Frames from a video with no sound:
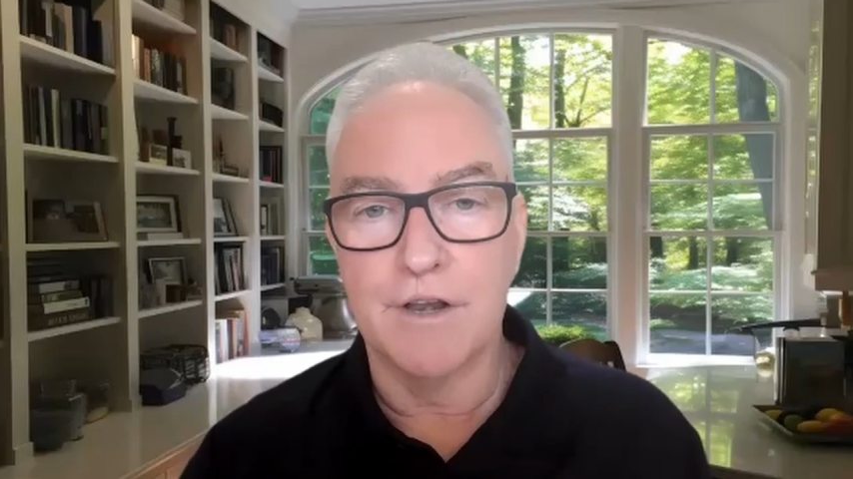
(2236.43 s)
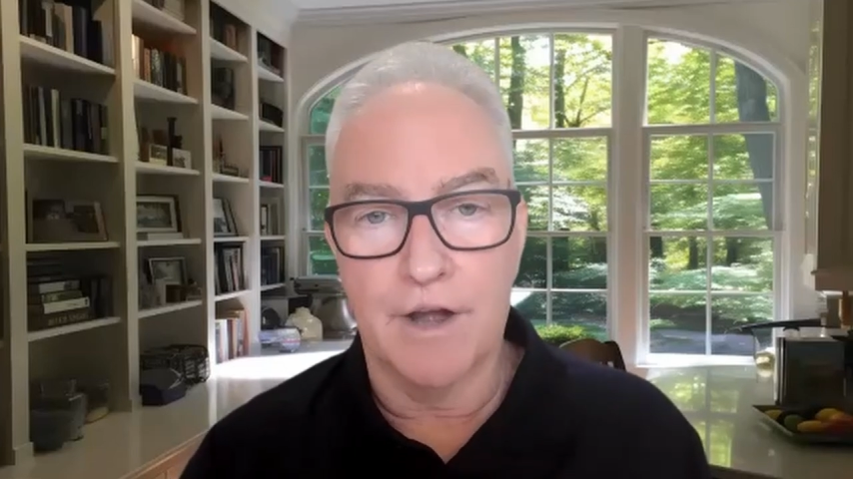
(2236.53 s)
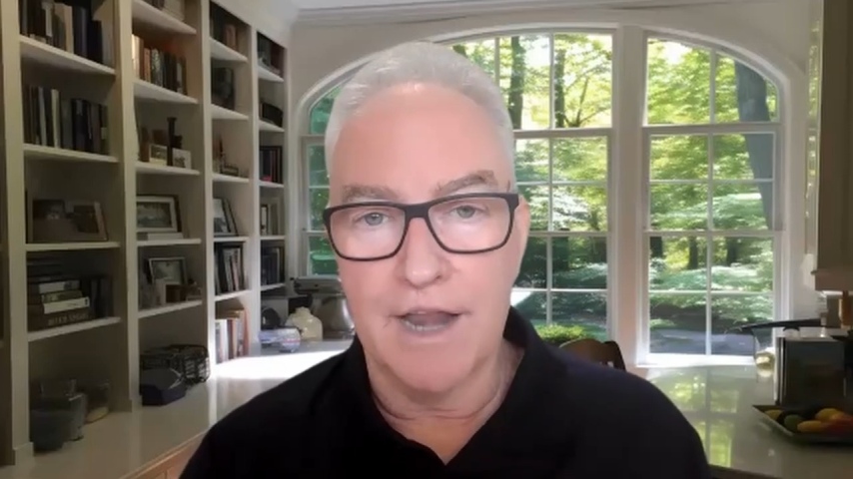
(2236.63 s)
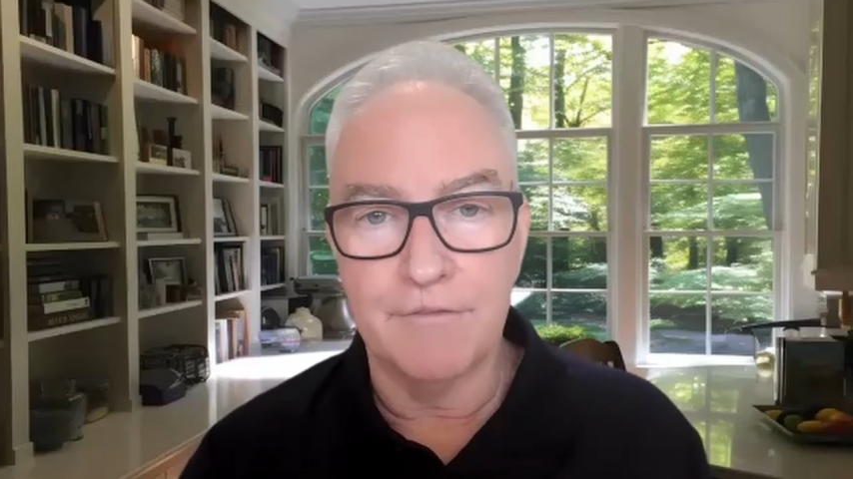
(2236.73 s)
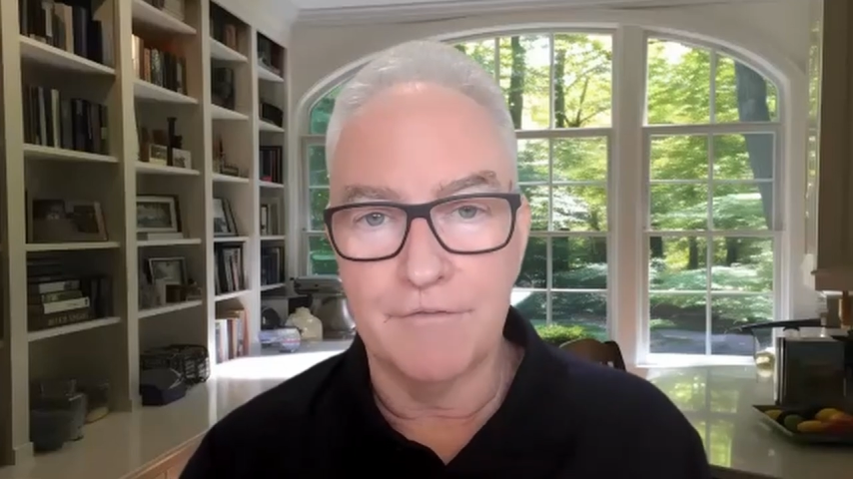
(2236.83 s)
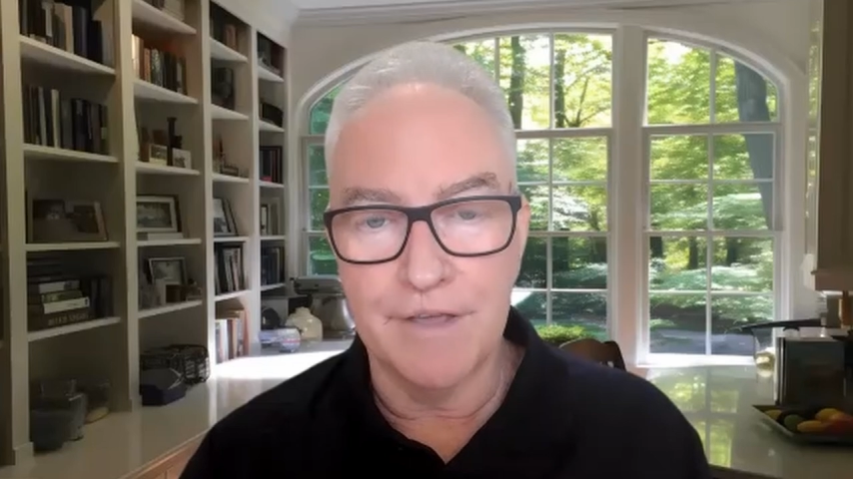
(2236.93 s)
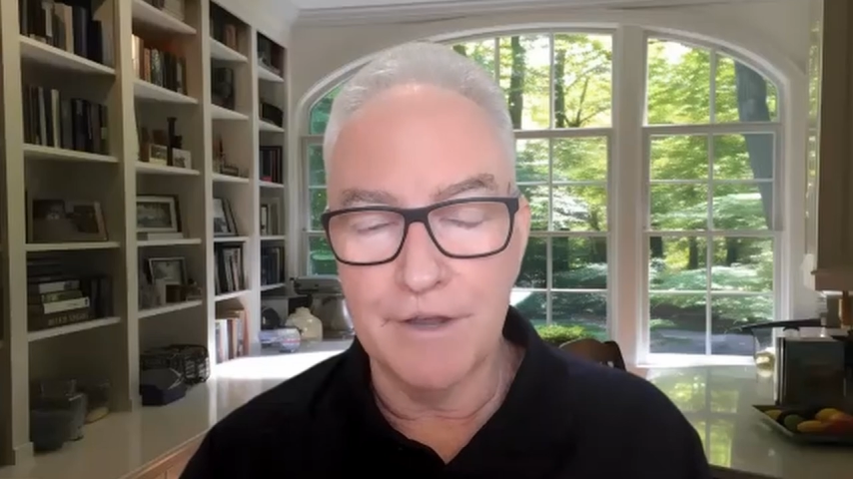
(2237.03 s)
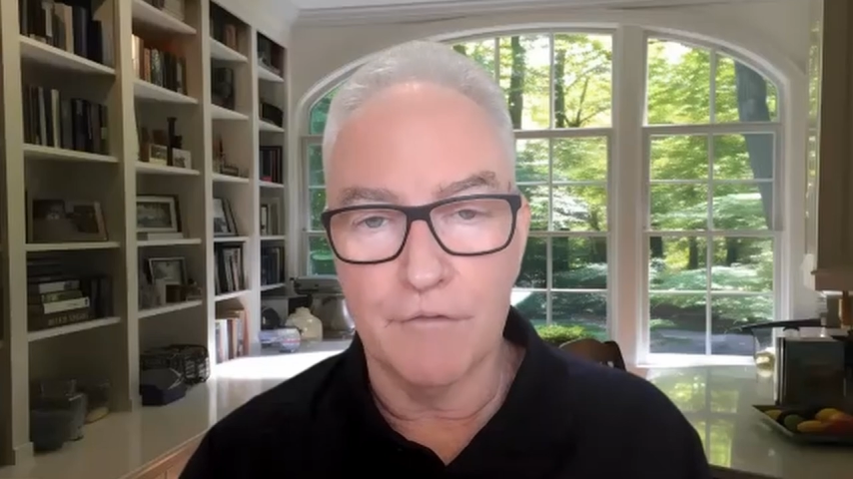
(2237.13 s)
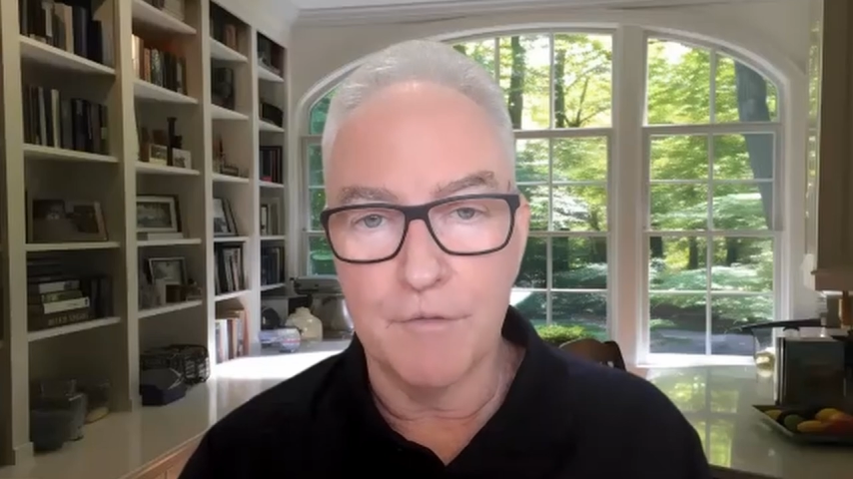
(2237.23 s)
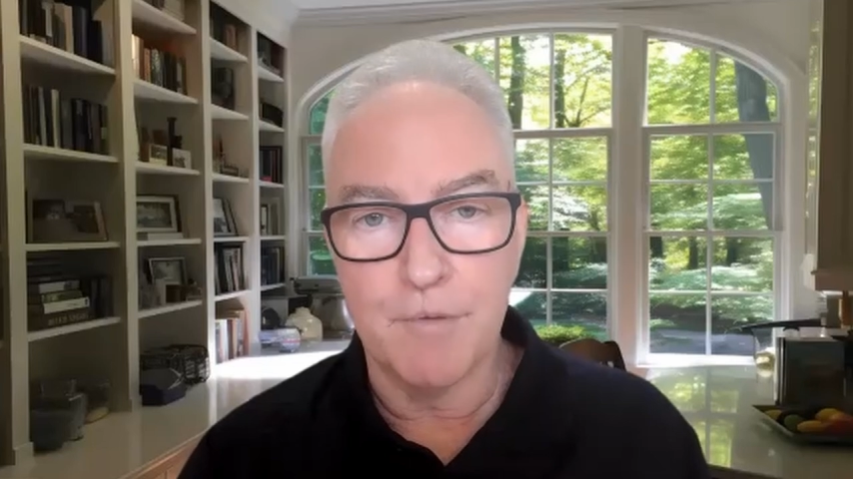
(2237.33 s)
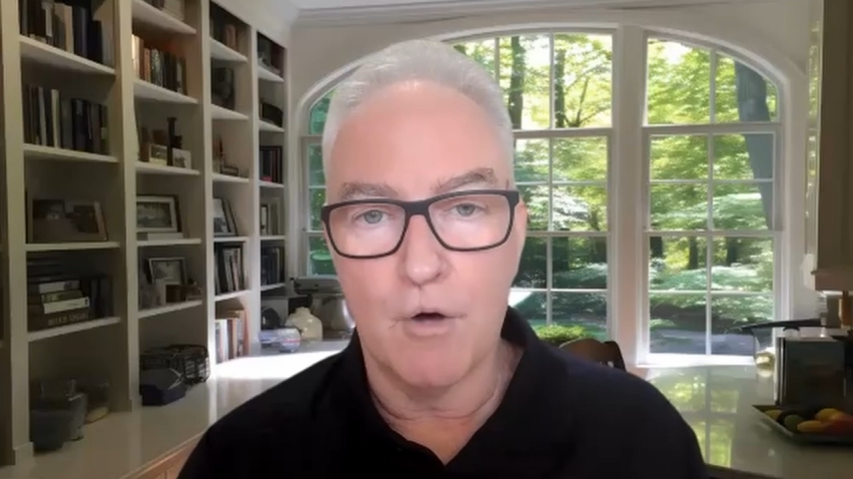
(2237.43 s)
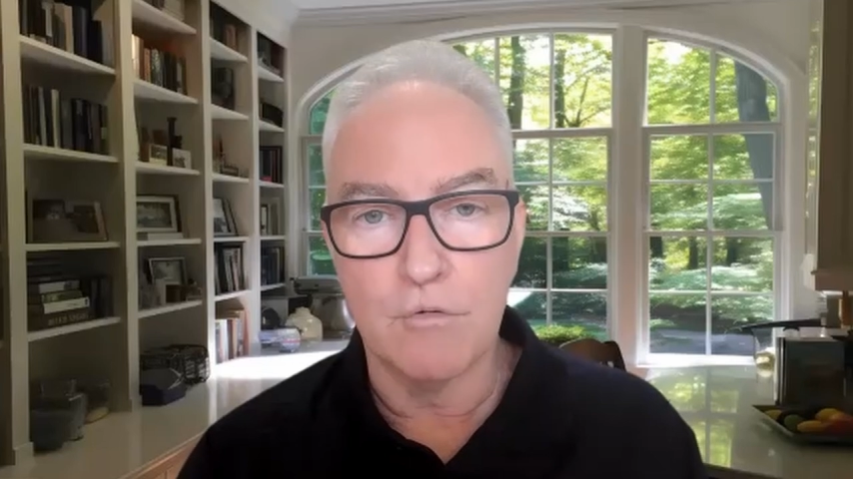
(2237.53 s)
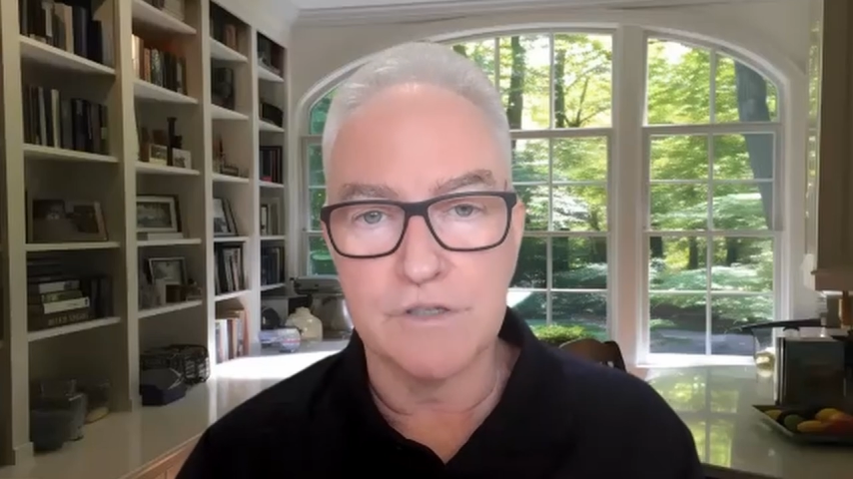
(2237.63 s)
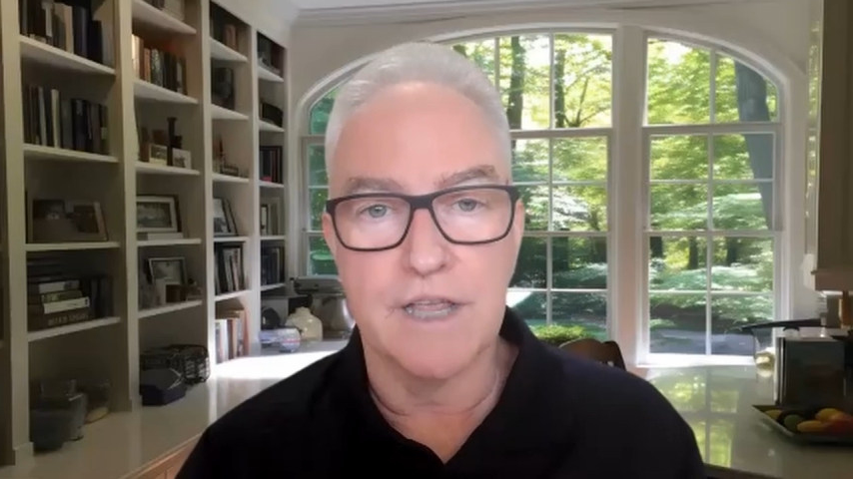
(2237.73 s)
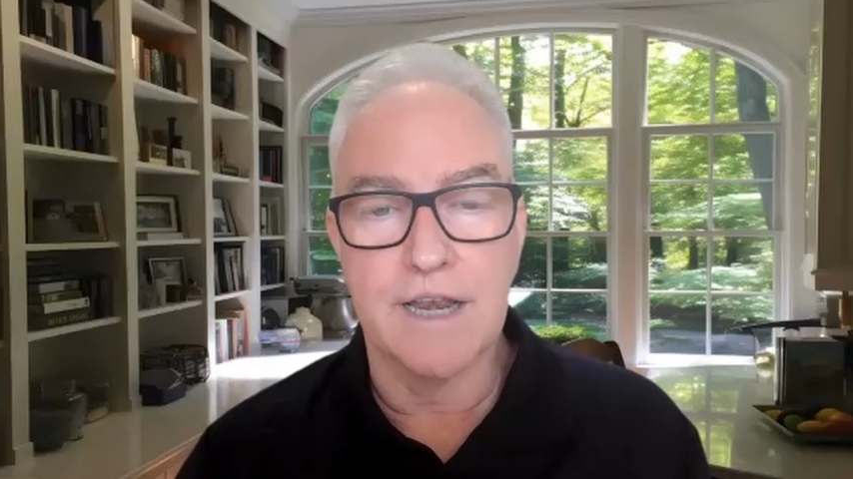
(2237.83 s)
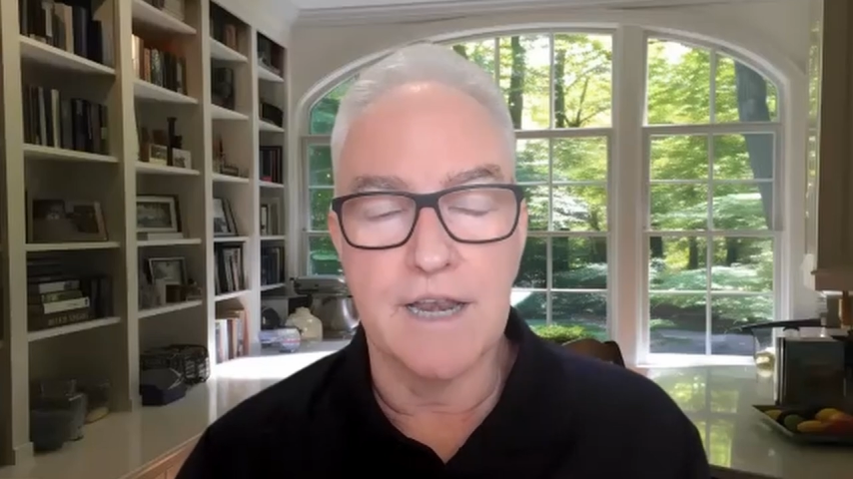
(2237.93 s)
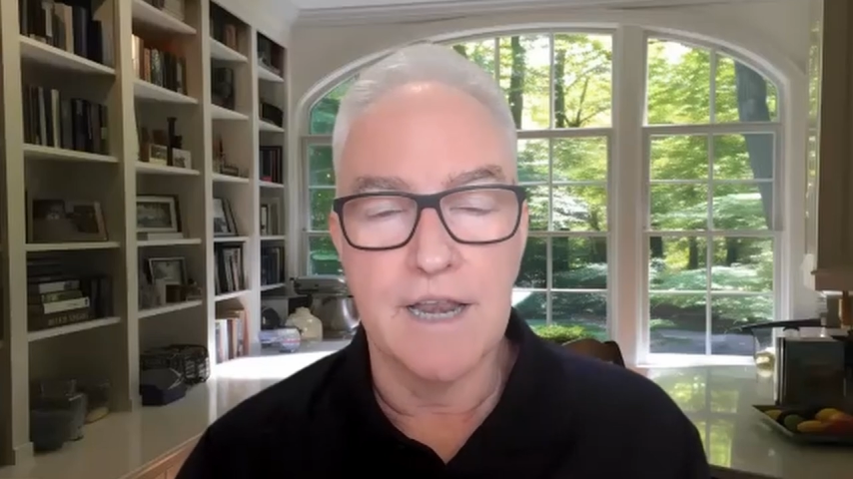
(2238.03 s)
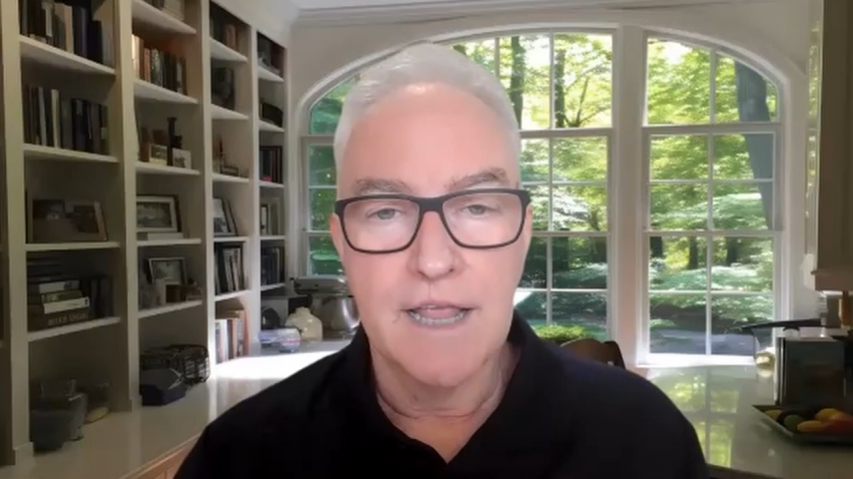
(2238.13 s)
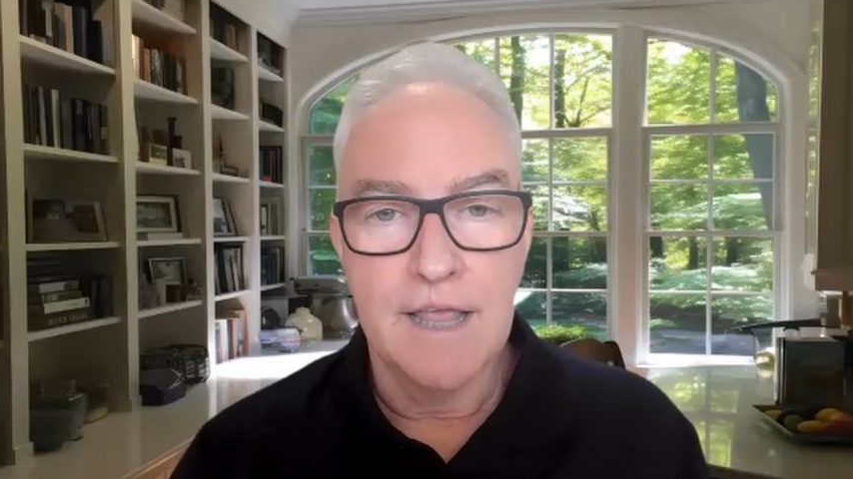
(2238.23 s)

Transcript: don't have your finger on the pulse, then